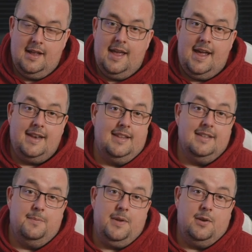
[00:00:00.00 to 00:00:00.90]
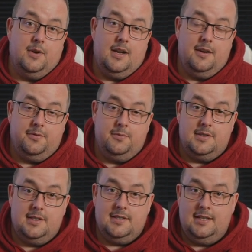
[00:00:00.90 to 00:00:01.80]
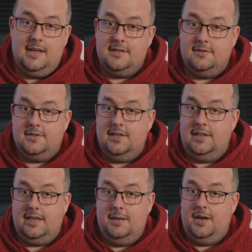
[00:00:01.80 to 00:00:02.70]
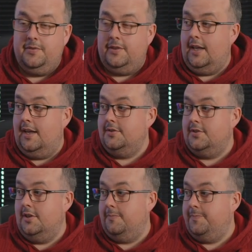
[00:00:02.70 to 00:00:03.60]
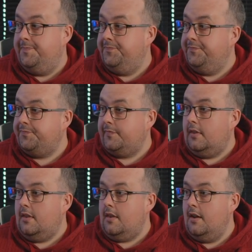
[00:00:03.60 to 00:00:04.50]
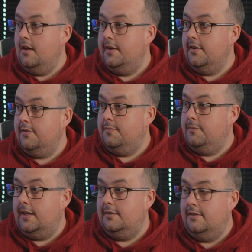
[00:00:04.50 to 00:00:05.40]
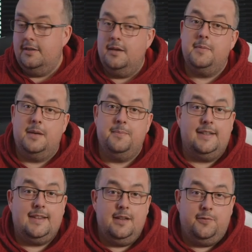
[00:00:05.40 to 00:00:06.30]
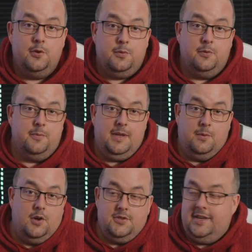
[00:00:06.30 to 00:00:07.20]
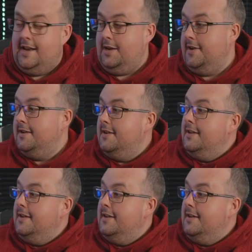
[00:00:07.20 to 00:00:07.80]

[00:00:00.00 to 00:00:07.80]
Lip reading: And then there's the big one afterwards. There's the Arsenal City game after that. So I don't, well, it'd be a big day of football for me watching anyway.